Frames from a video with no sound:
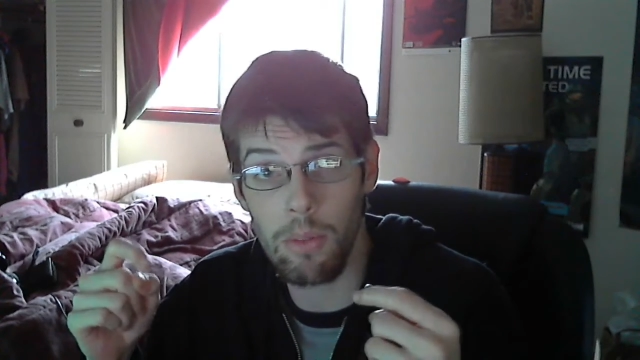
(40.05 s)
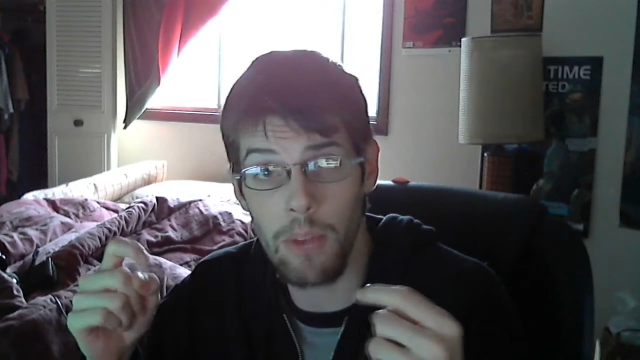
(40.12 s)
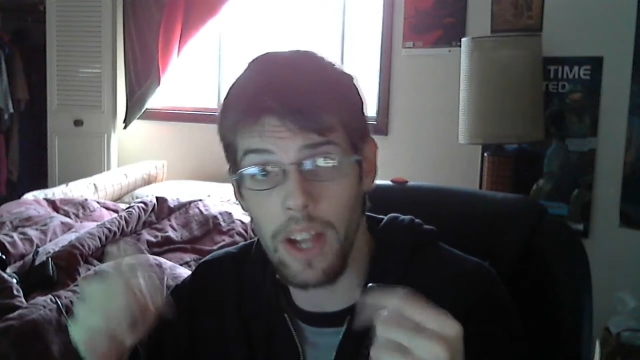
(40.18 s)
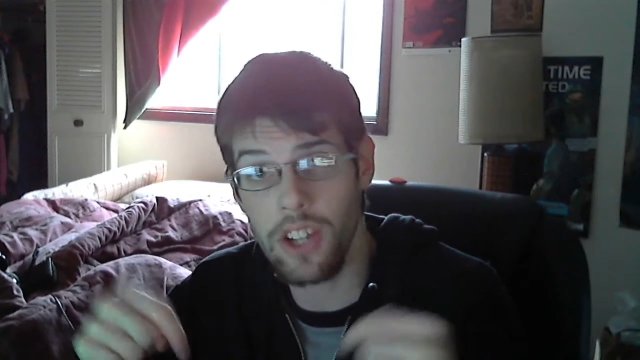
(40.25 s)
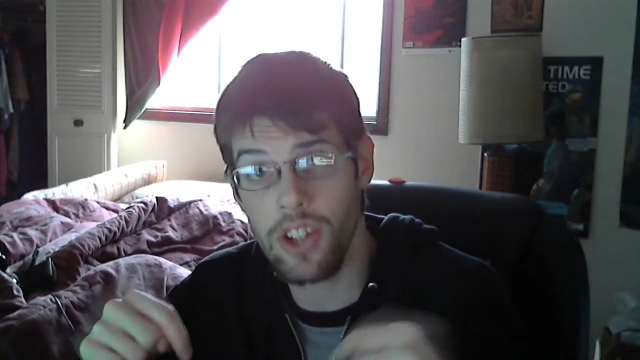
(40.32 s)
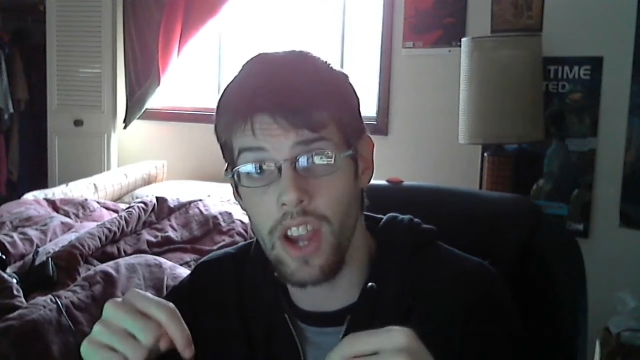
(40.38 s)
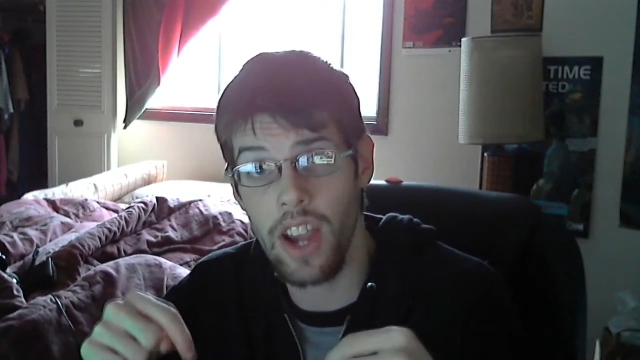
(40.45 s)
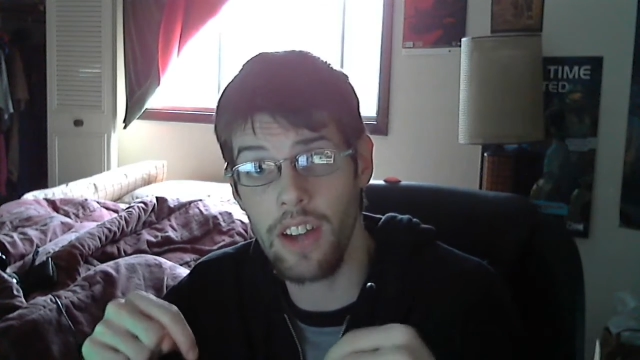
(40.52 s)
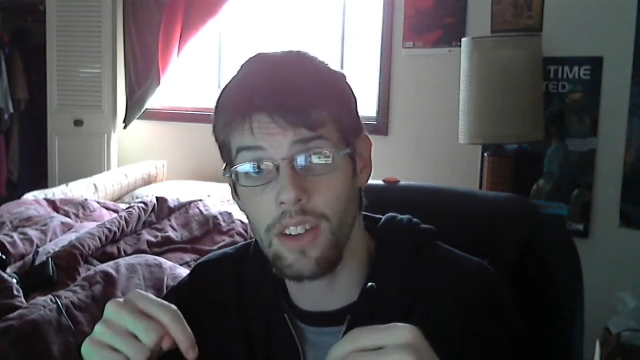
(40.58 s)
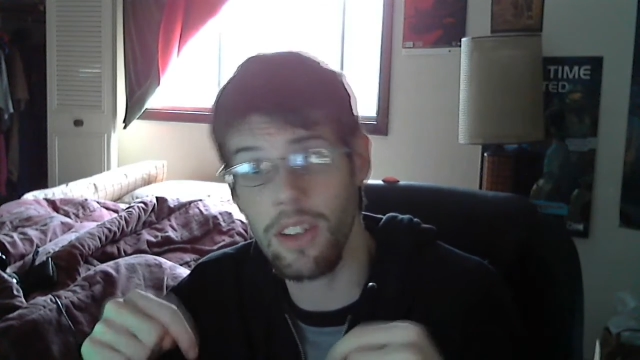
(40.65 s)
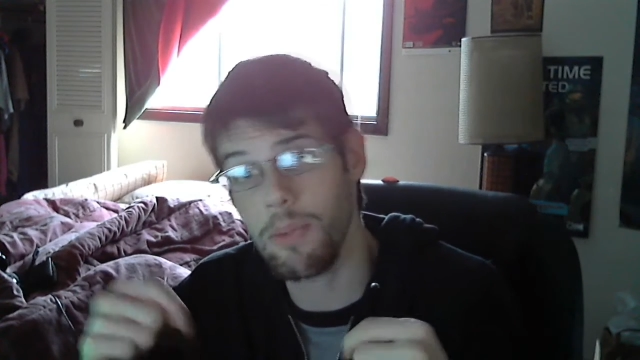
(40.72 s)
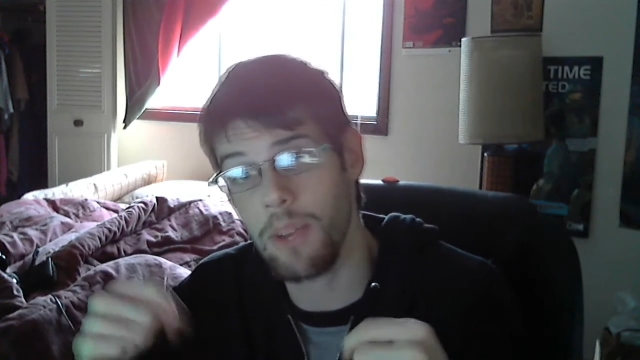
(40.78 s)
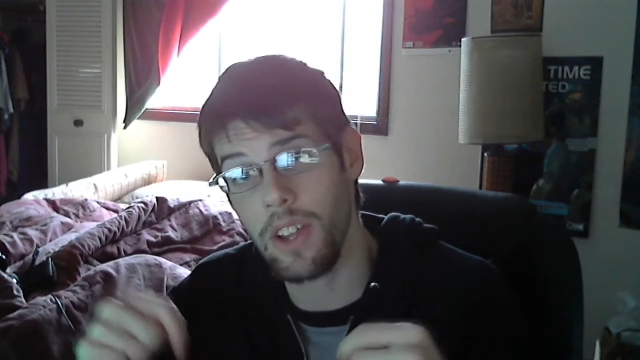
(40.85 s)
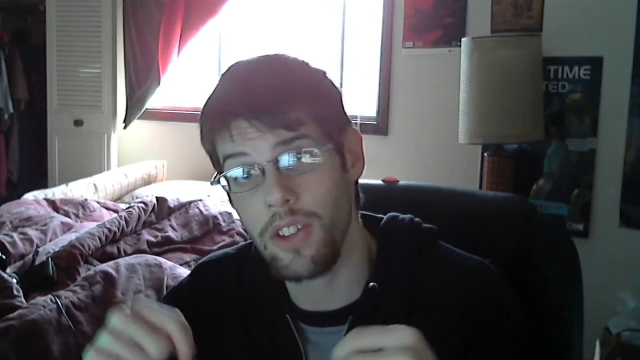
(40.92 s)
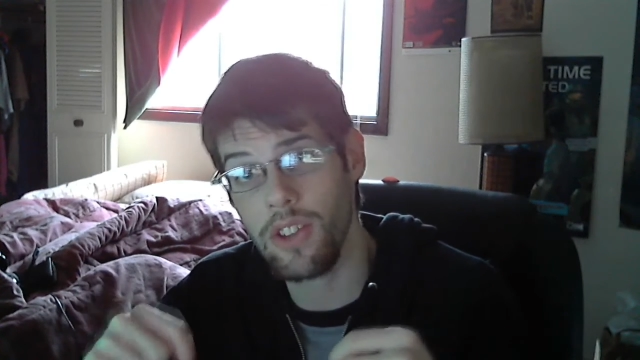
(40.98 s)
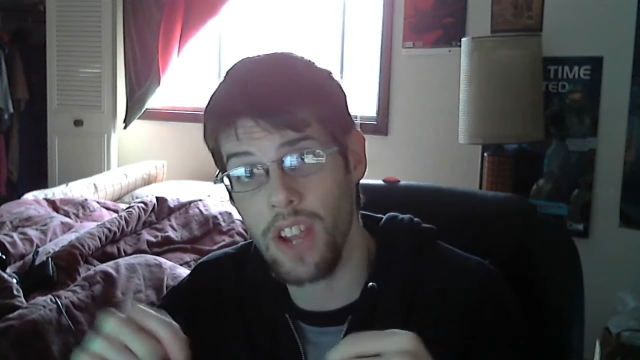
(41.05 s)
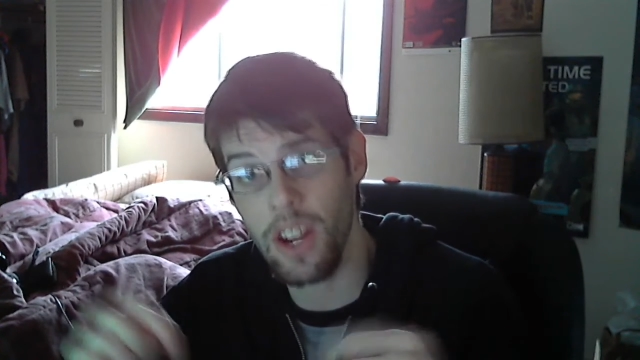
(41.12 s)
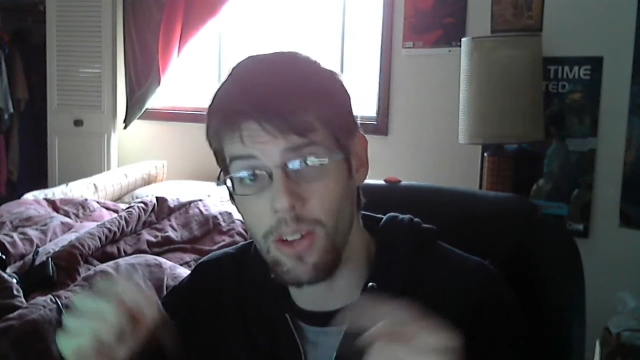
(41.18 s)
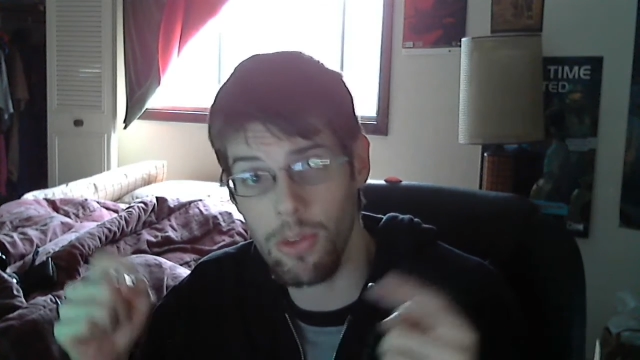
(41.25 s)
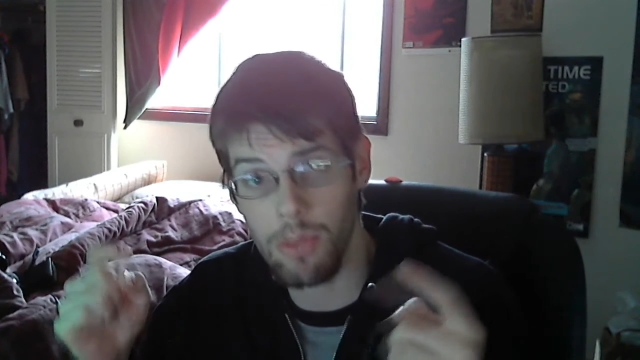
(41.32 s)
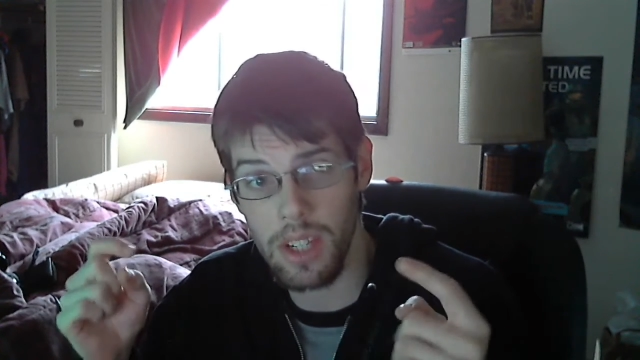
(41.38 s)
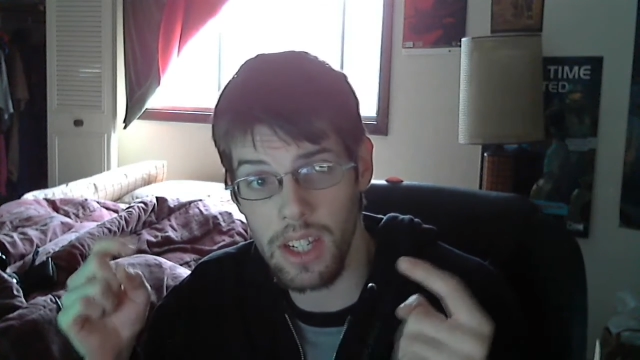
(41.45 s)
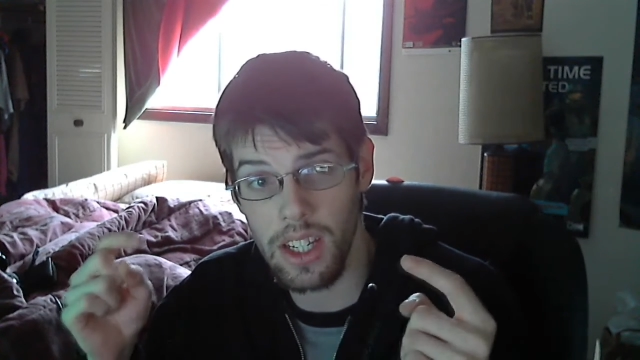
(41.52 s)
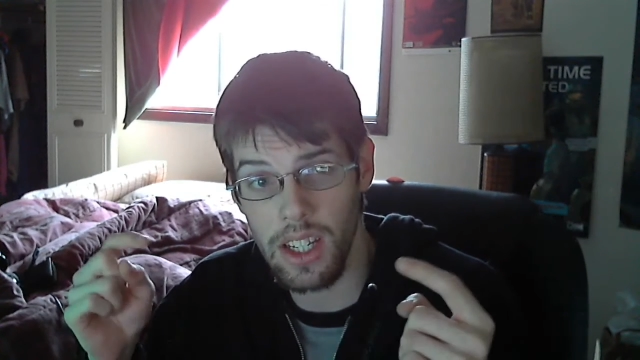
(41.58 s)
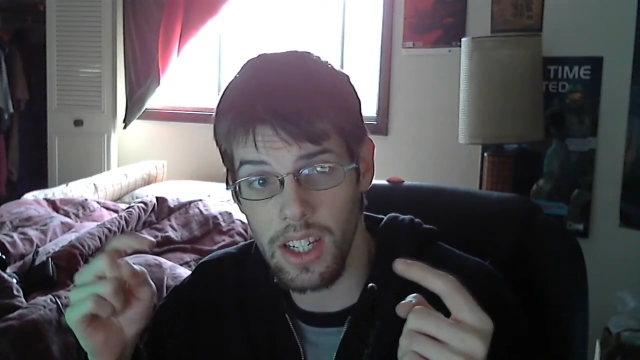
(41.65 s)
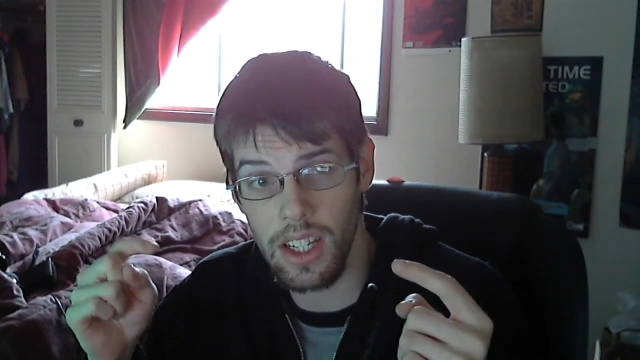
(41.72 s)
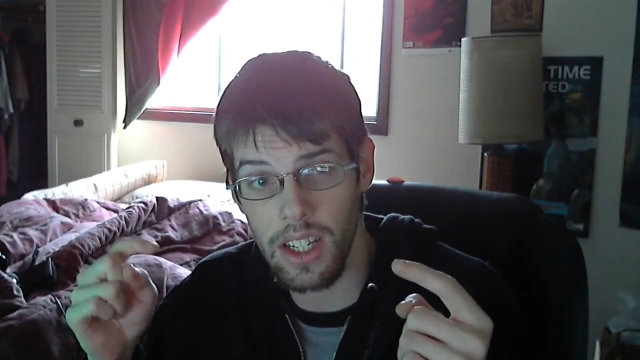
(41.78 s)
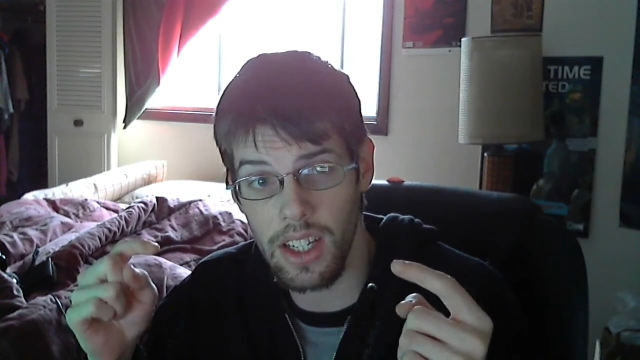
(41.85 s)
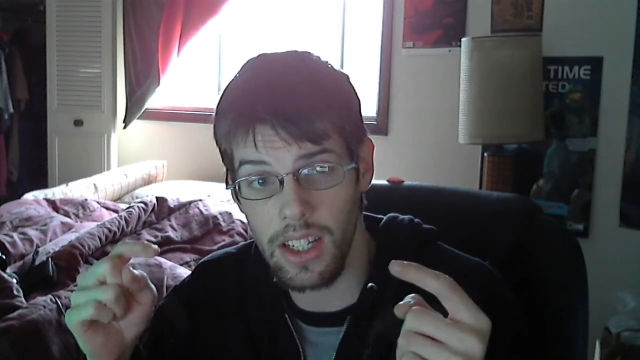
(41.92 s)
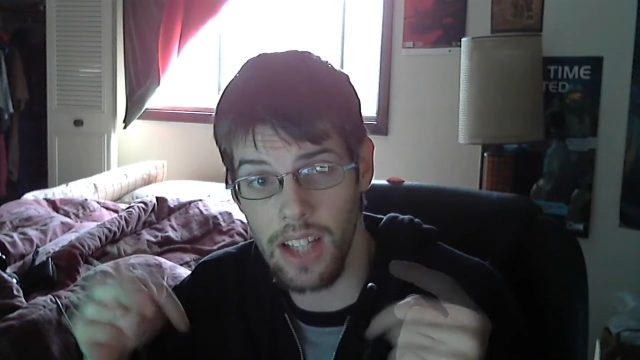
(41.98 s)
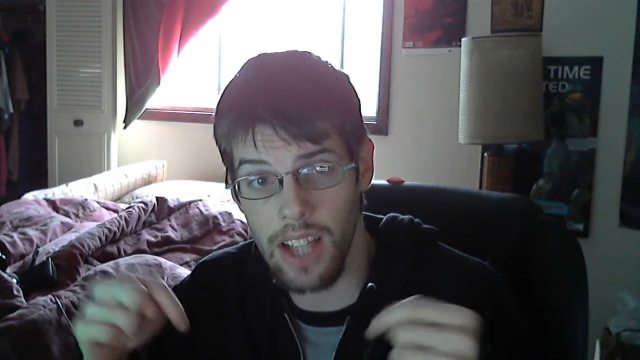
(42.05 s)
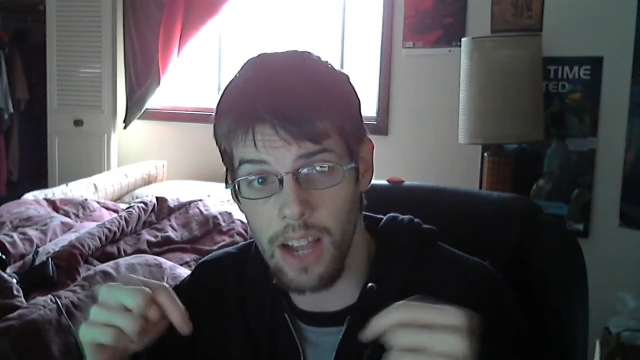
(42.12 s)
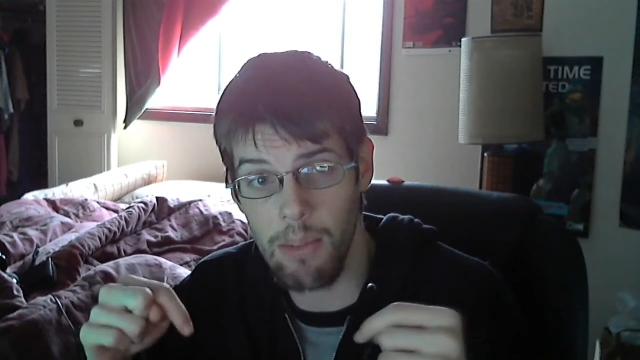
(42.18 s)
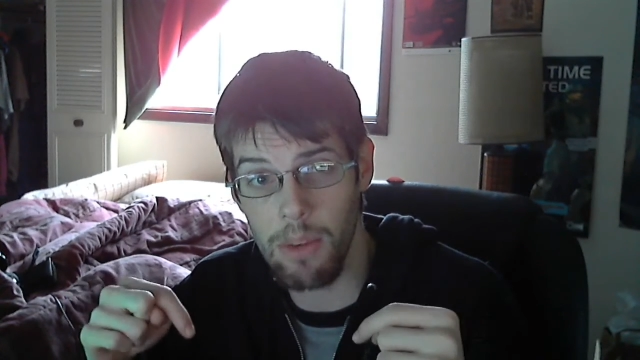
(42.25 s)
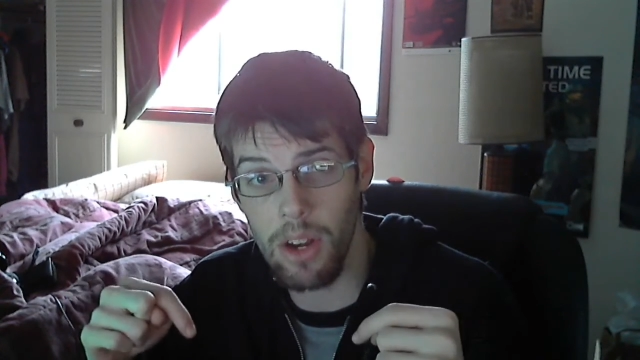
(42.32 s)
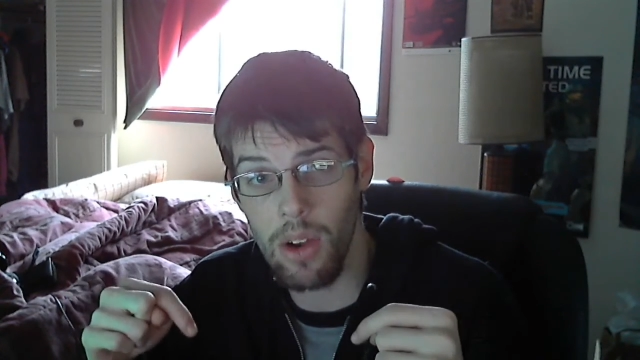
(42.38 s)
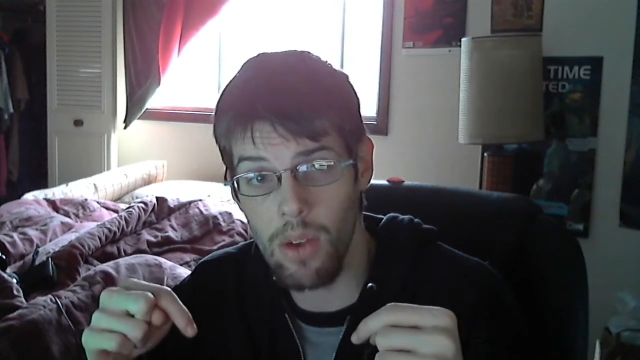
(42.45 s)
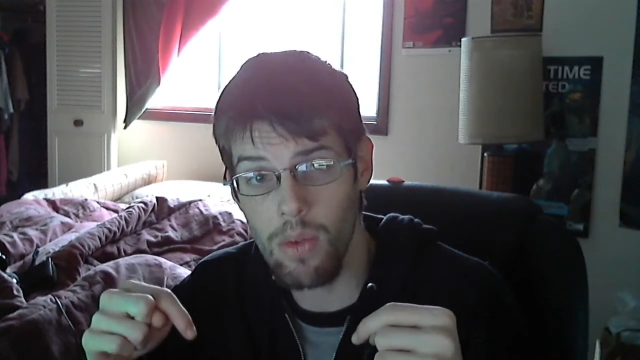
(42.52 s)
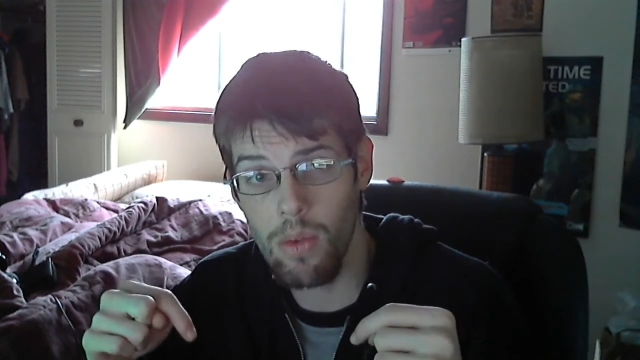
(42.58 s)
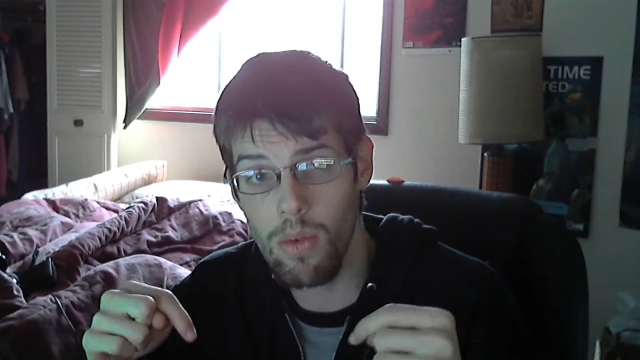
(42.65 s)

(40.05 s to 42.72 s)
my channel and my other channel will be down below,